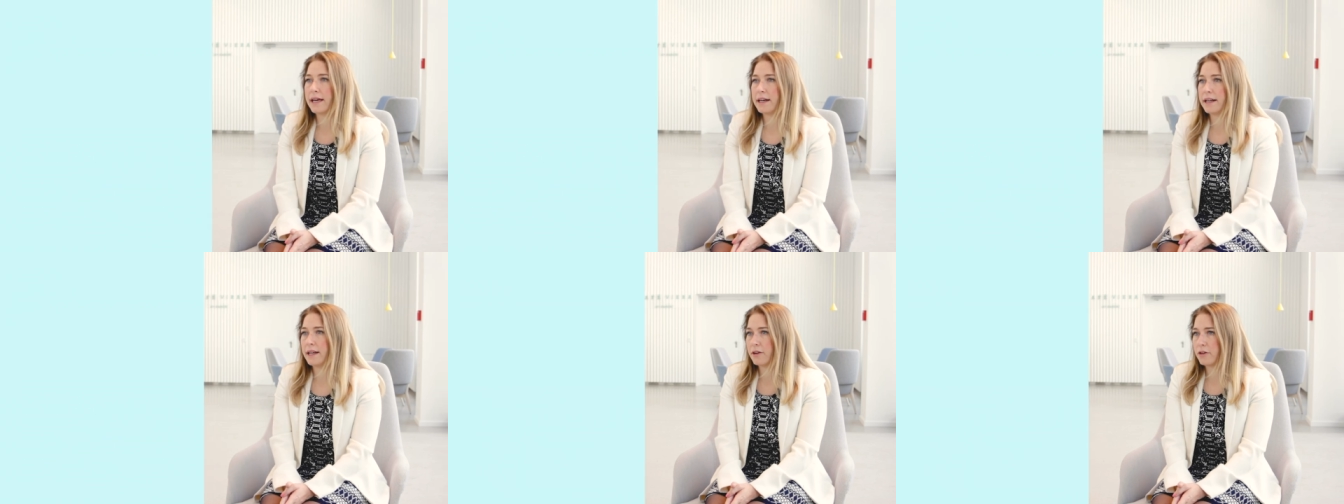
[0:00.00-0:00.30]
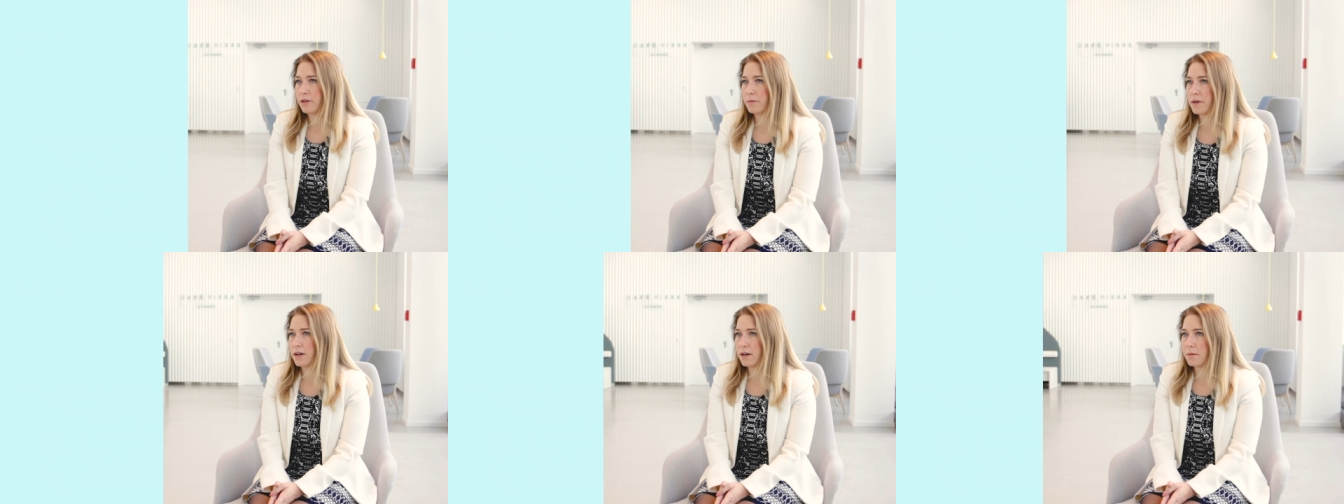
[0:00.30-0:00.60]
at
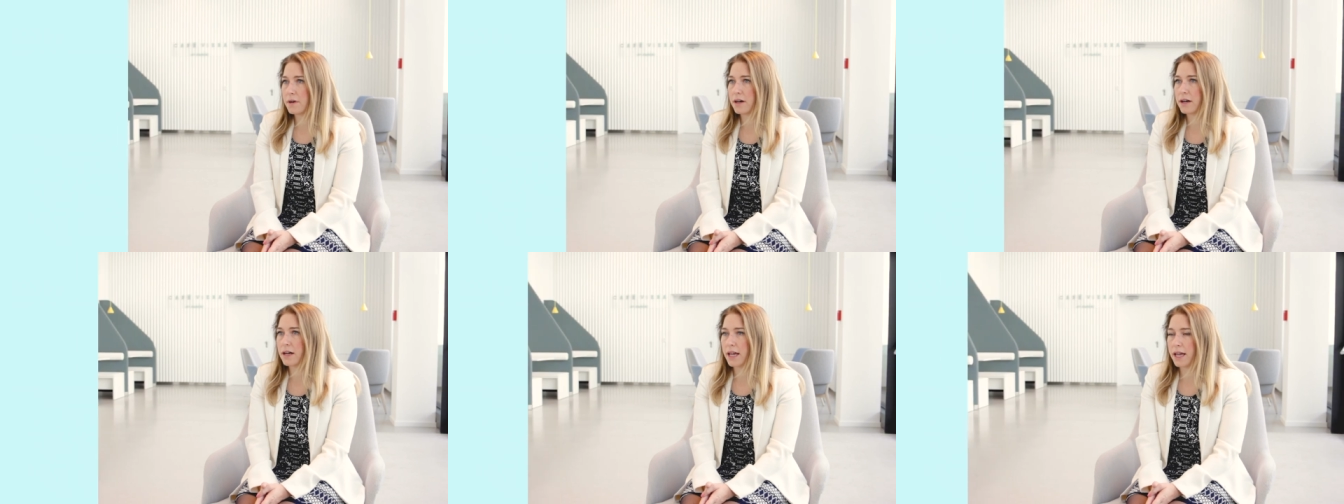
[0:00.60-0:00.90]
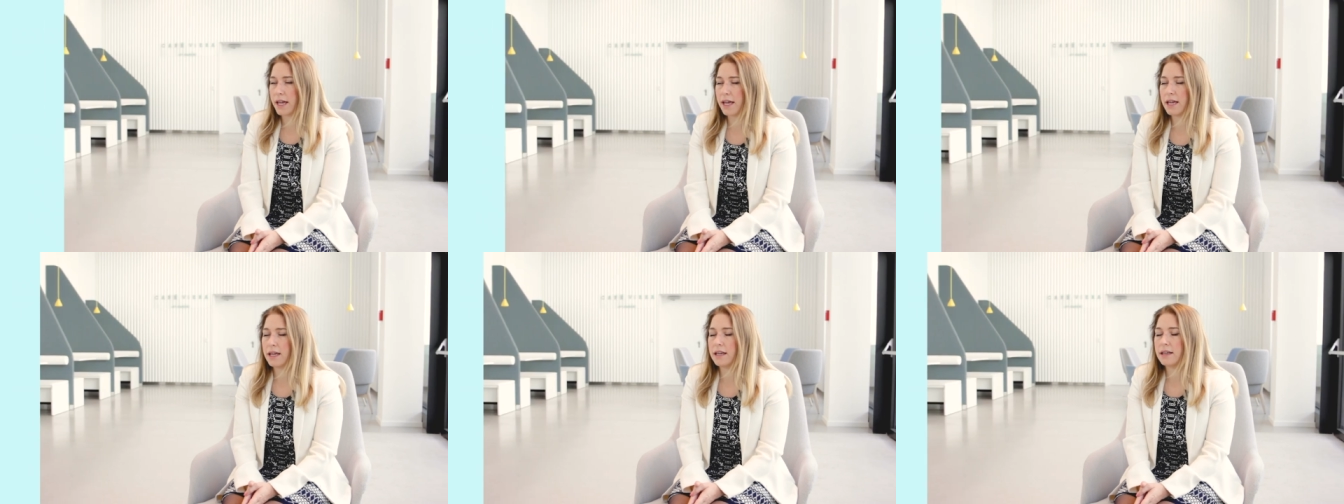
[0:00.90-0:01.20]
Incrementum
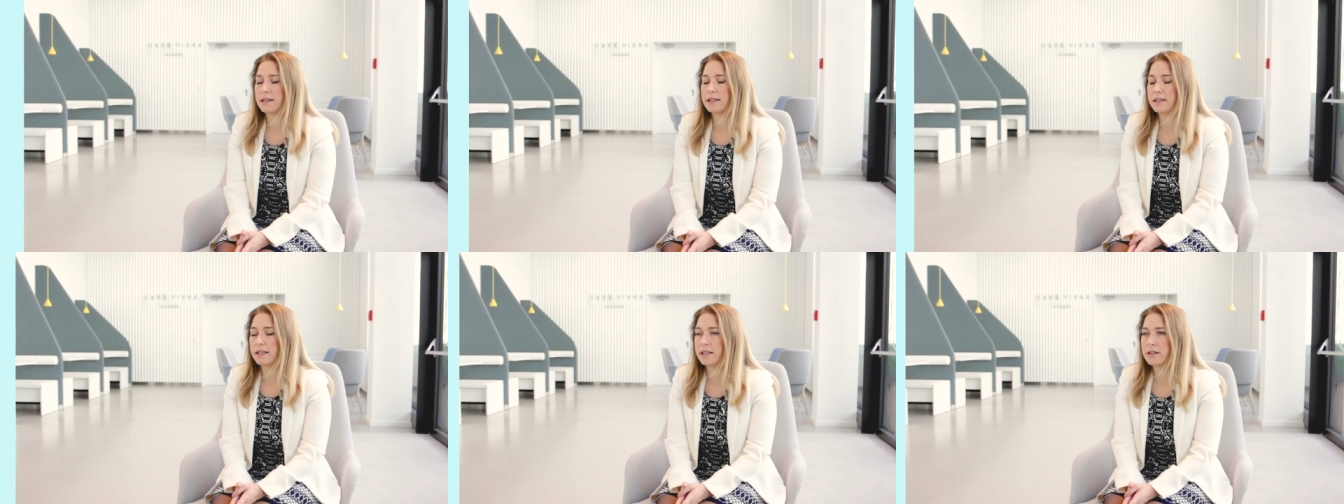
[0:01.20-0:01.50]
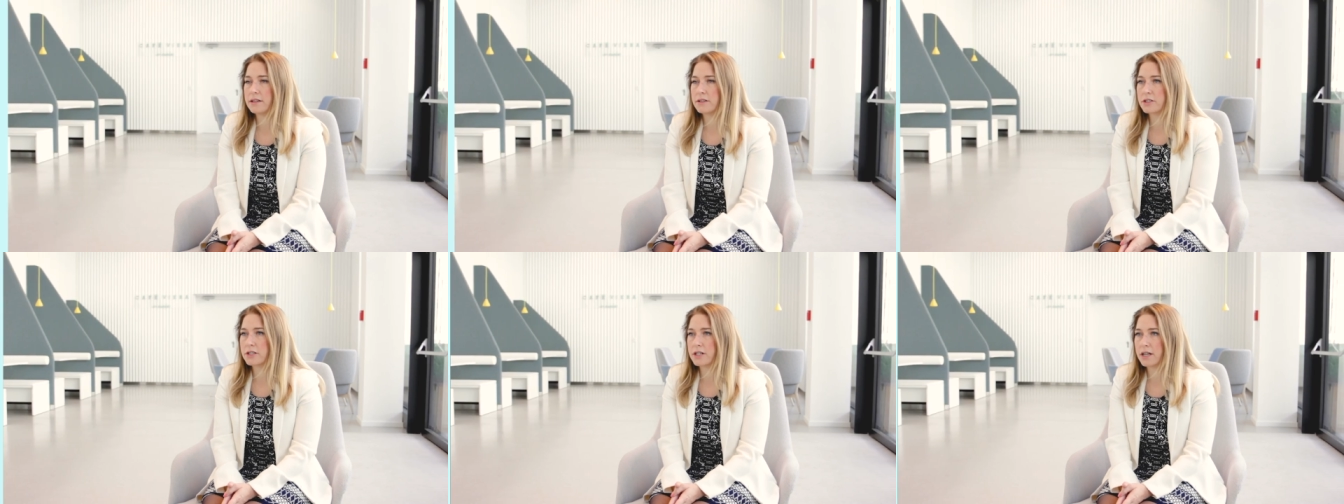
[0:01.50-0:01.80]
AG in
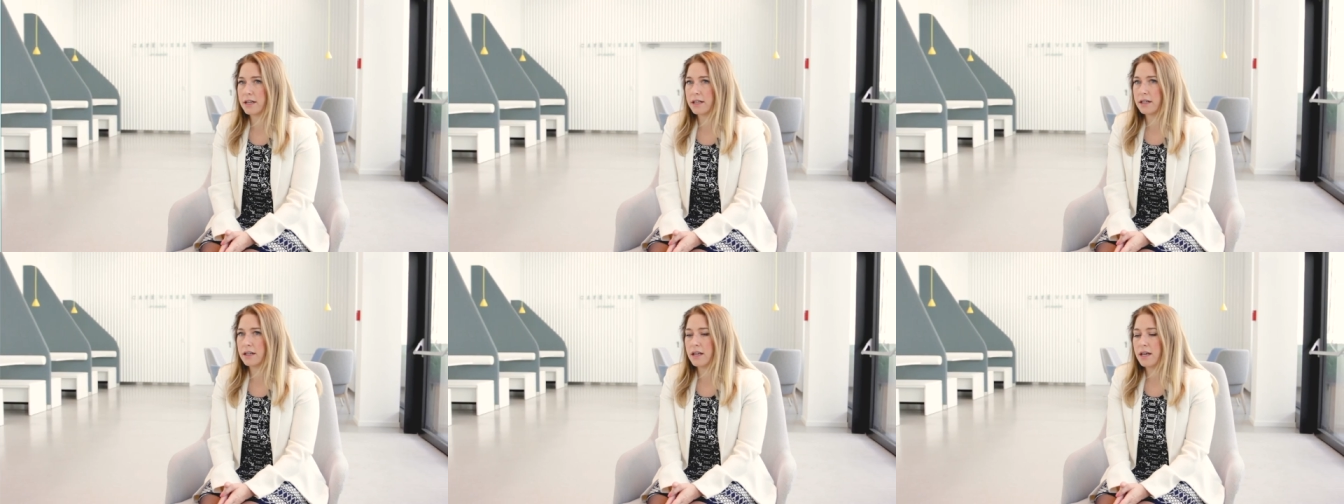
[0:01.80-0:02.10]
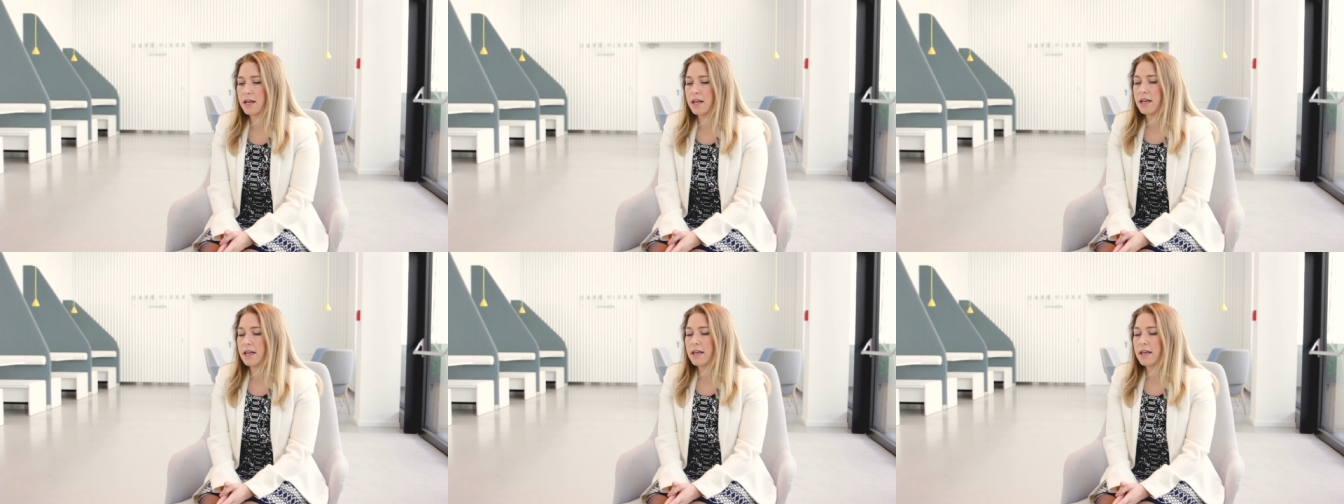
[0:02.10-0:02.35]
Liechtenstein.